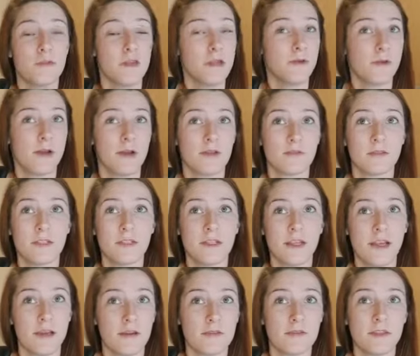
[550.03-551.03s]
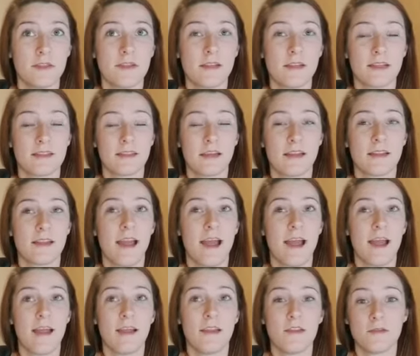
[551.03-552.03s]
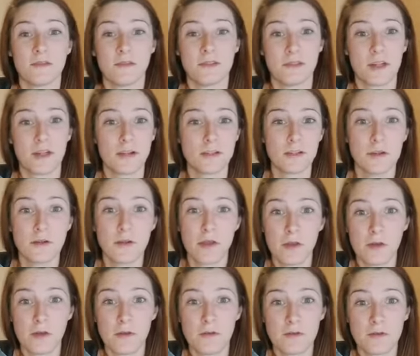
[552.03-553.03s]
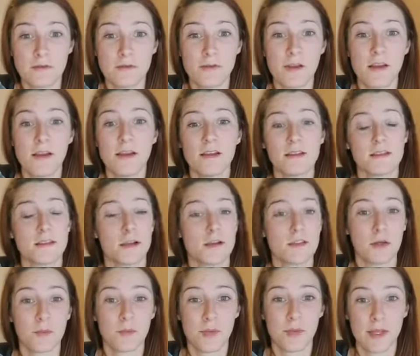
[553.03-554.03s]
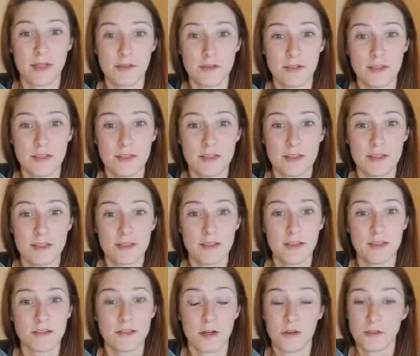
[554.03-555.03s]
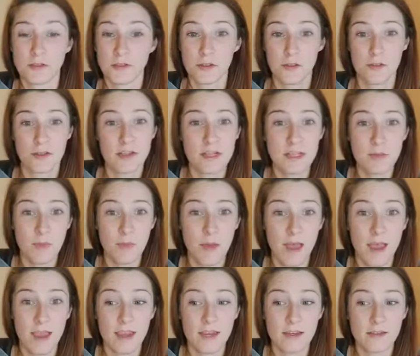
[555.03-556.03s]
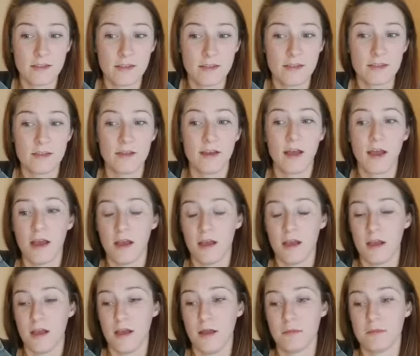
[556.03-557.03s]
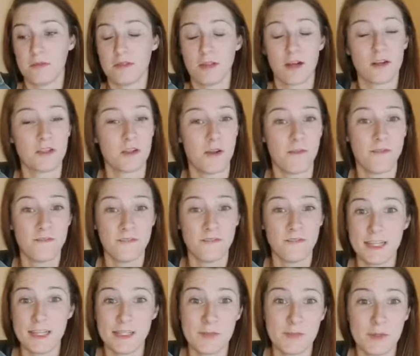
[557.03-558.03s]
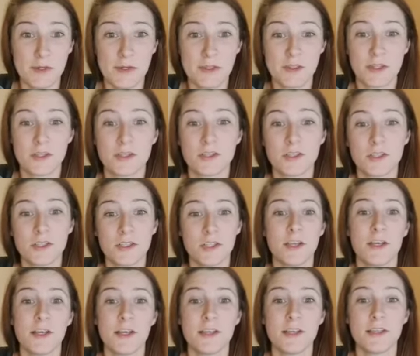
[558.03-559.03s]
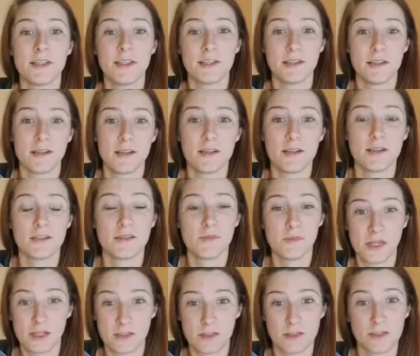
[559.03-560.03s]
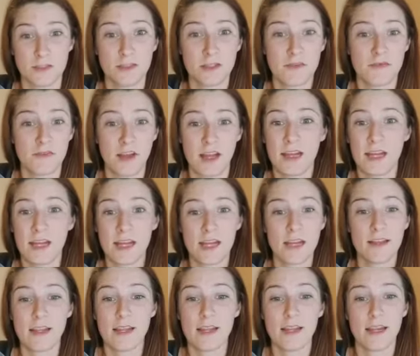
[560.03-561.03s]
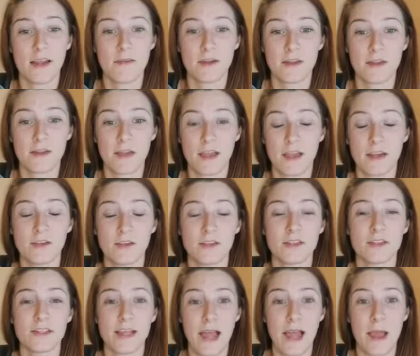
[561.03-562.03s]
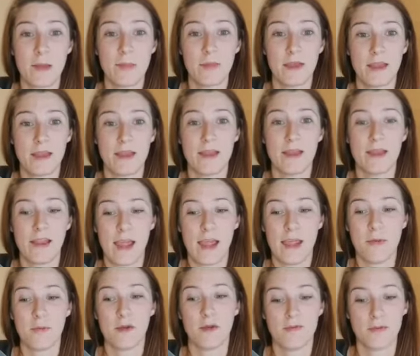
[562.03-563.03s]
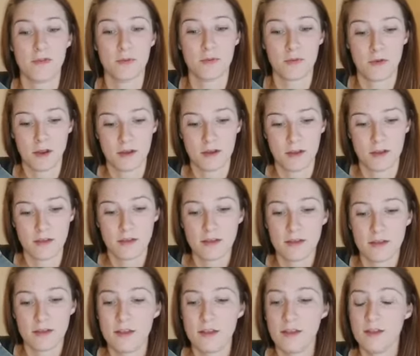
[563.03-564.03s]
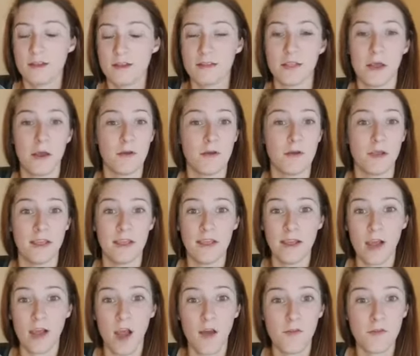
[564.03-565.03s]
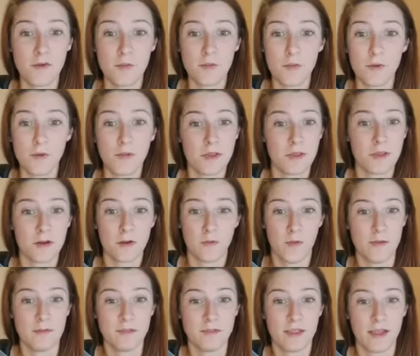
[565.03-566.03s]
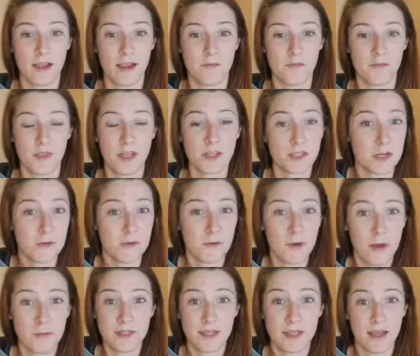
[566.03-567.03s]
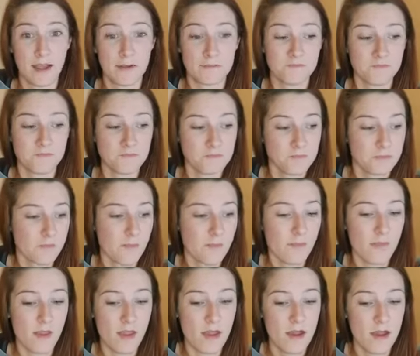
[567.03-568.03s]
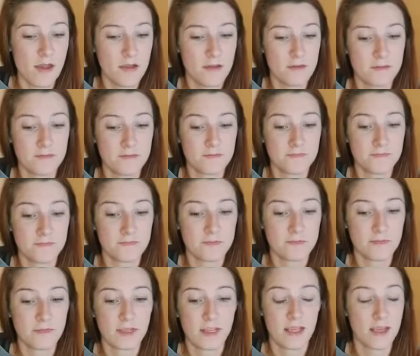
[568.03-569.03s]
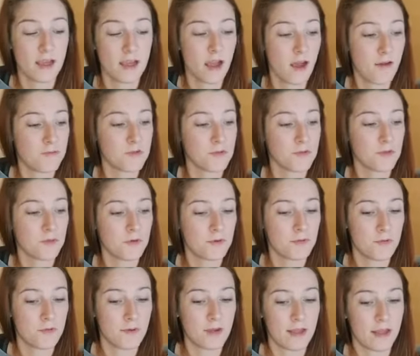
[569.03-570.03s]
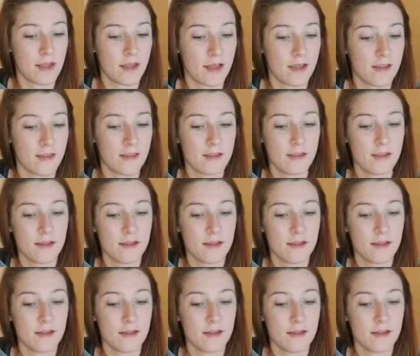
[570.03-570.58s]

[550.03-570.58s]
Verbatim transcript: new LTOs and things like that. You can search on Google, search on Pinterest, search on this page, um, search on Facebook. There's tons and tons of pictures. You can find anything and everything. Just type in the name of the product. So get comfortable with your website. It's your website. Um, get comfortable with